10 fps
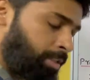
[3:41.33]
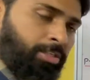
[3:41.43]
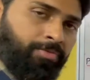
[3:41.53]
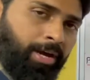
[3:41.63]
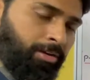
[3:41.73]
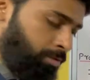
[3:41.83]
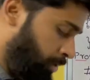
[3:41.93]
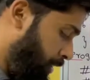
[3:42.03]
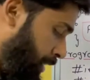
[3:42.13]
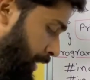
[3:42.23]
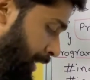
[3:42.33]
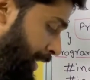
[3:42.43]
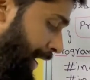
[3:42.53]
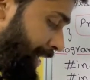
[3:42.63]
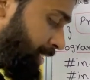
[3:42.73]
these values.
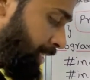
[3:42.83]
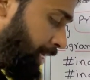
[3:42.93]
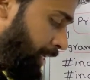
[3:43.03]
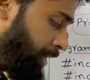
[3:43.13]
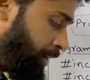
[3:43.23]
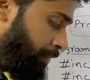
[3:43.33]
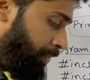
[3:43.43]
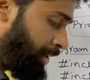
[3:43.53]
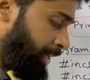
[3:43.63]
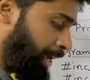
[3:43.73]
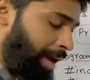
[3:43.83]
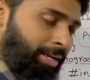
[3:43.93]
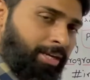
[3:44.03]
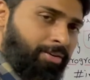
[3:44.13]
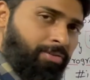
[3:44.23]
ASCII for
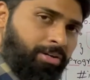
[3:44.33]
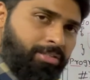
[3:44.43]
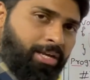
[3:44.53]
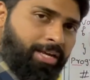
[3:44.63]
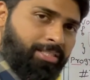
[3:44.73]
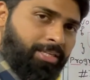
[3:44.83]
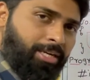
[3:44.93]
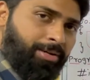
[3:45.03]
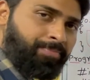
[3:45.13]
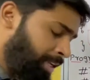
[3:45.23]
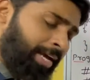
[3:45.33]
carry. What is ASCII?